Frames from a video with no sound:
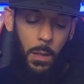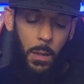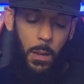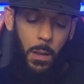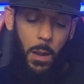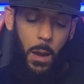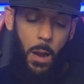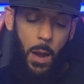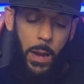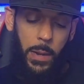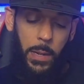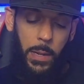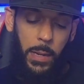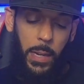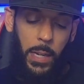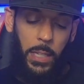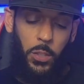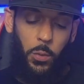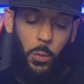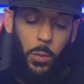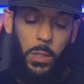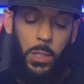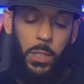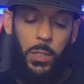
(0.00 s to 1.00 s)
All right, the
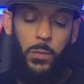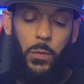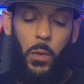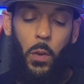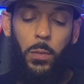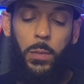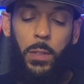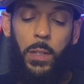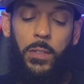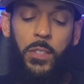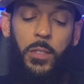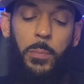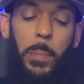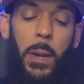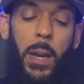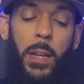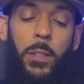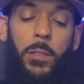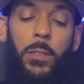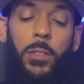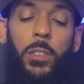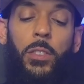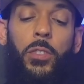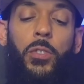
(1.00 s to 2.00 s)
next one is Volta
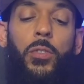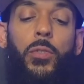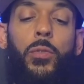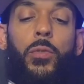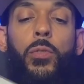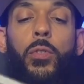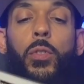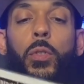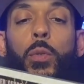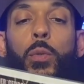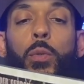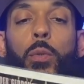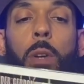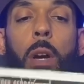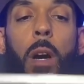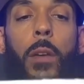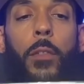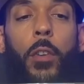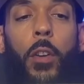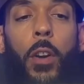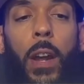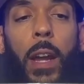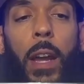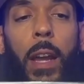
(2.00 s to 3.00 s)
Spiders Issue 2,
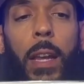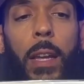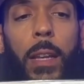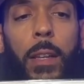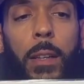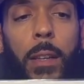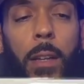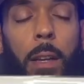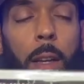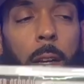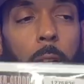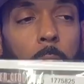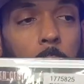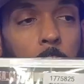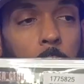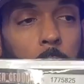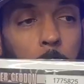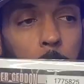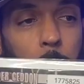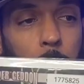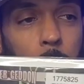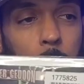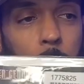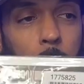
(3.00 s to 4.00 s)
Cover A. It's
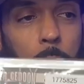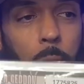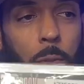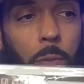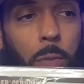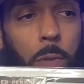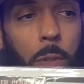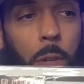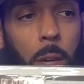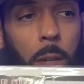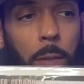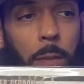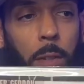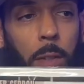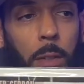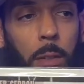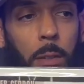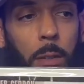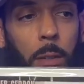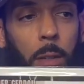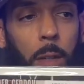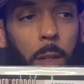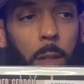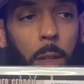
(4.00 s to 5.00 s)
a pretty cool
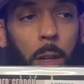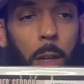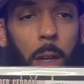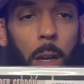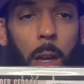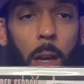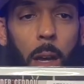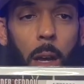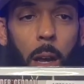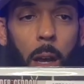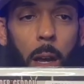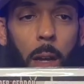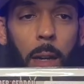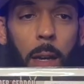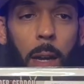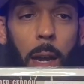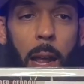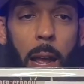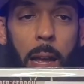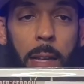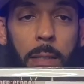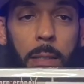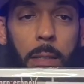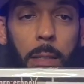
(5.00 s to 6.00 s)
cover. And it
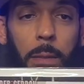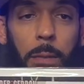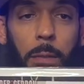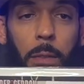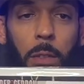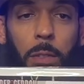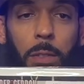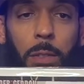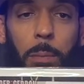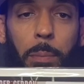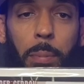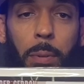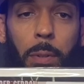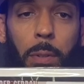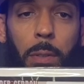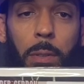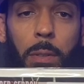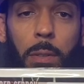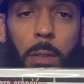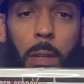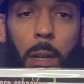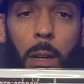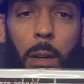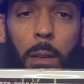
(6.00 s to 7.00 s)
has the first
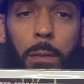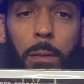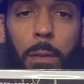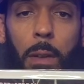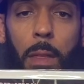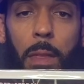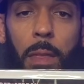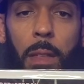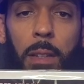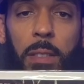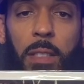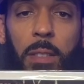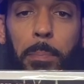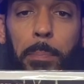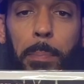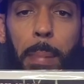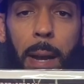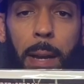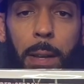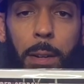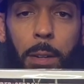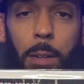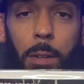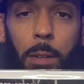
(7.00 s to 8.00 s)
appearance of the
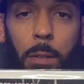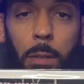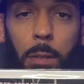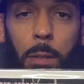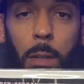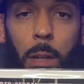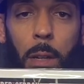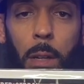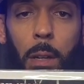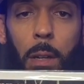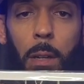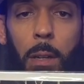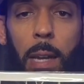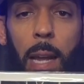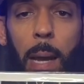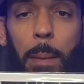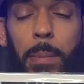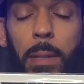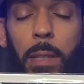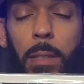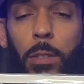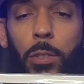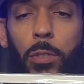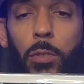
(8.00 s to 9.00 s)
Spider,
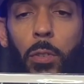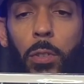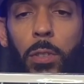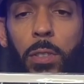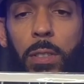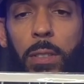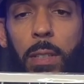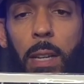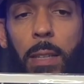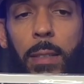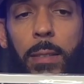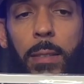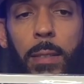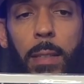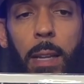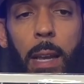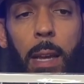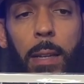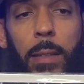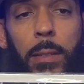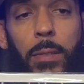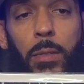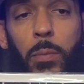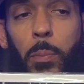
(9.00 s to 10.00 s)
Captain George Stacy
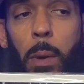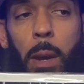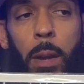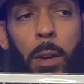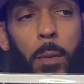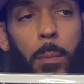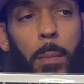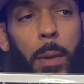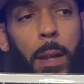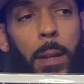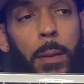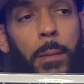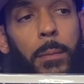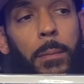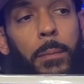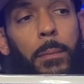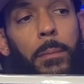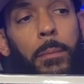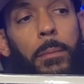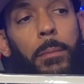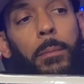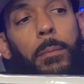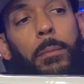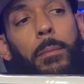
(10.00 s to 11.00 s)
as Spider-Man.
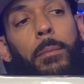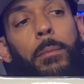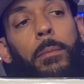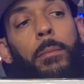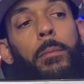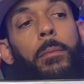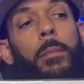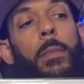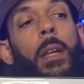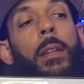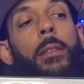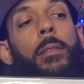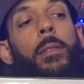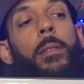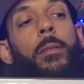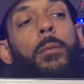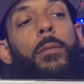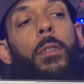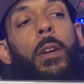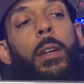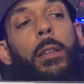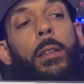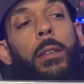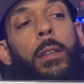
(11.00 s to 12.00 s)
That's
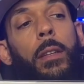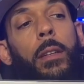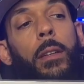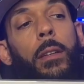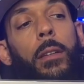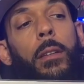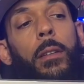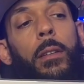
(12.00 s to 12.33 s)
him right there.